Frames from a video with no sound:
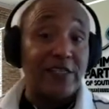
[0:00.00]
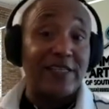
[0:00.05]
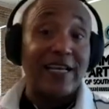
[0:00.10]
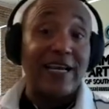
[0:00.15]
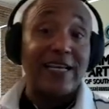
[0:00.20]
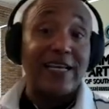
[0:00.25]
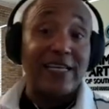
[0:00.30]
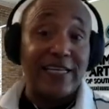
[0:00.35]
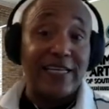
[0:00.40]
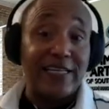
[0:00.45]

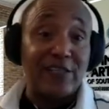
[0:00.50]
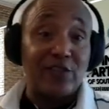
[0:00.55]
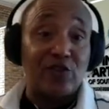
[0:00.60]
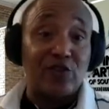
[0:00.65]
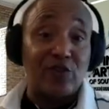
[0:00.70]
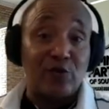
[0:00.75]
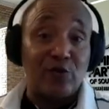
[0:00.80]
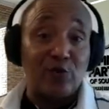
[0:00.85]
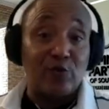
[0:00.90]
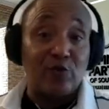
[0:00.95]
that leads
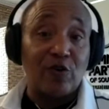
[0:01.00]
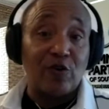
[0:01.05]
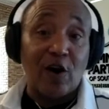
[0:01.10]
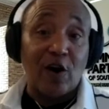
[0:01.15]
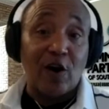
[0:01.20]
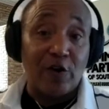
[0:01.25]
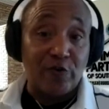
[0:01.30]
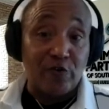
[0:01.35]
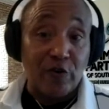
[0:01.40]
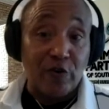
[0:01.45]
to
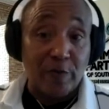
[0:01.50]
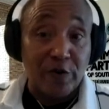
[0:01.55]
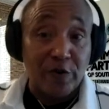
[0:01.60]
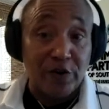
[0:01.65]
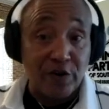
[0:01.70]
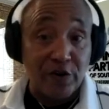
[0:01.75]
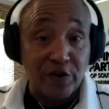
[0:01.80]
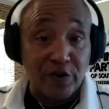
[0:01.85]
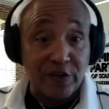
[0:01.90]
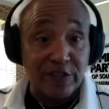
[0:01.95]

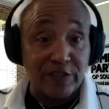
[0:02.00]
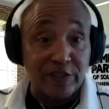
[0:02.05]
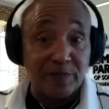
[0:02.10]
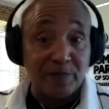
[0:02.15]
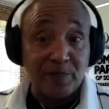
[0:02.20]
entrepreneurialism.